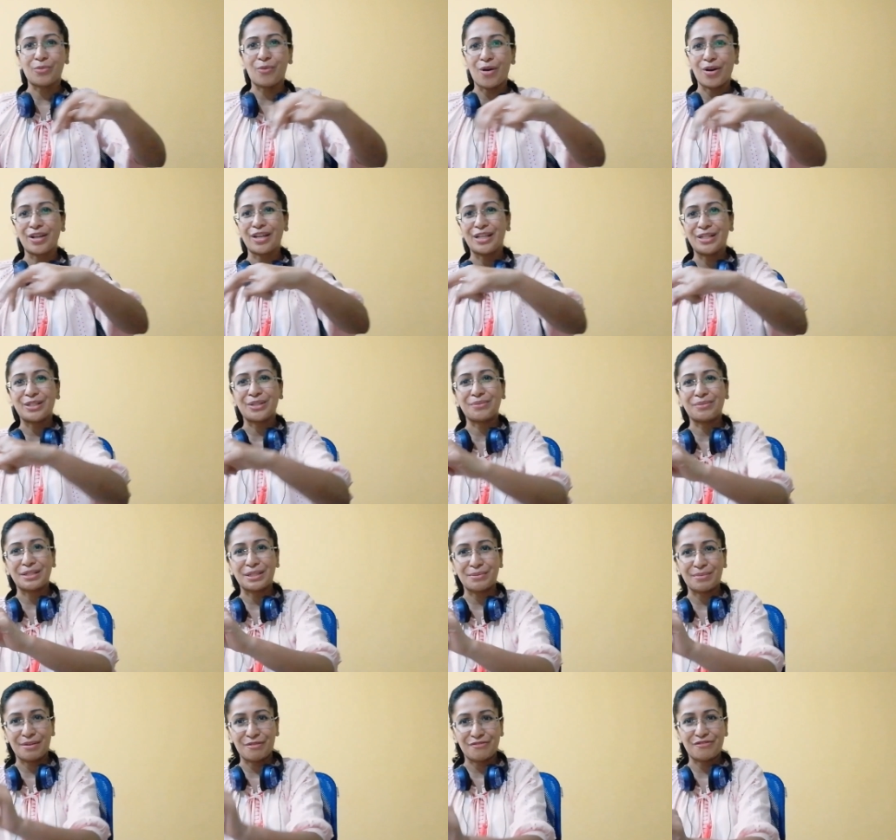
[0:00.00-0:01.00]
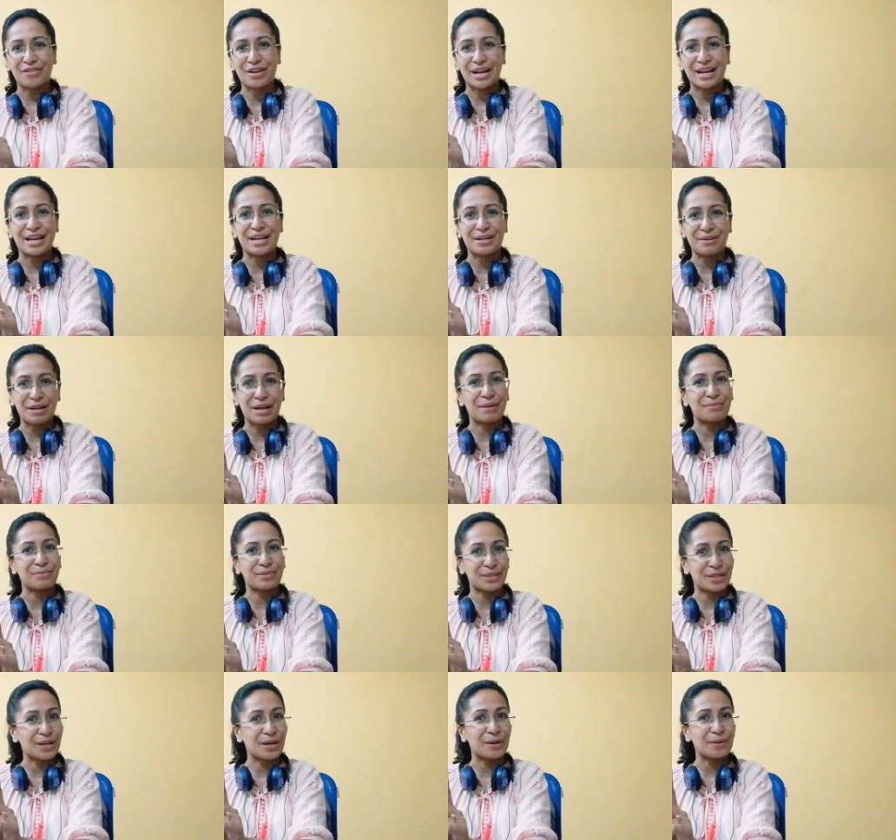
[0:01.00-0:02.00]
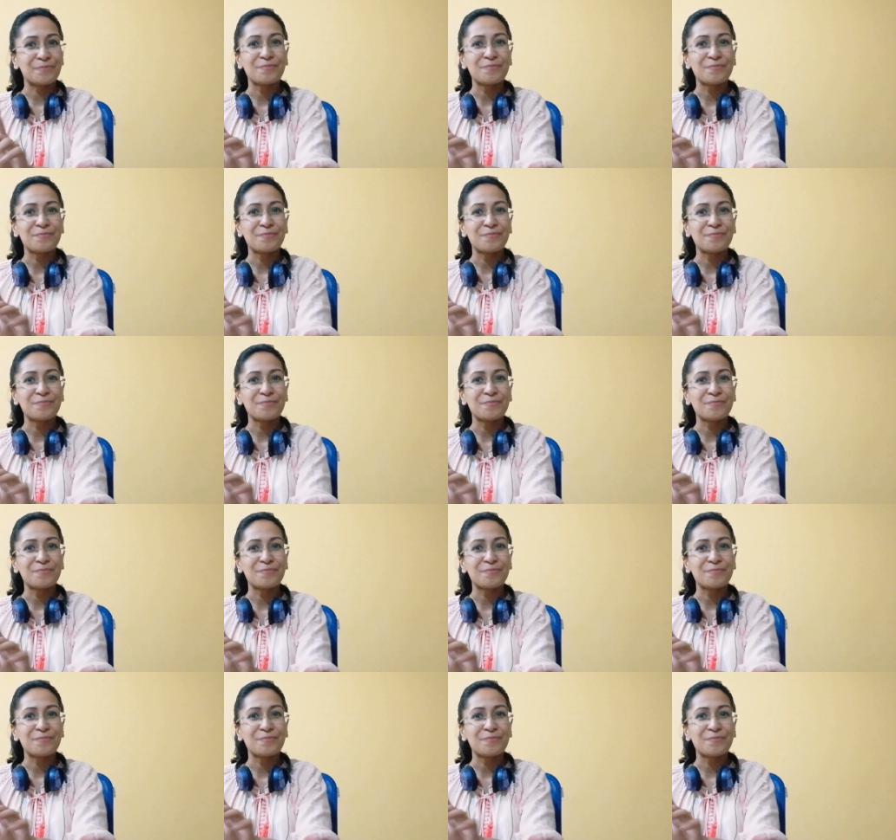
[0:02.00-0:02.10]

walking towards my friend and comes here.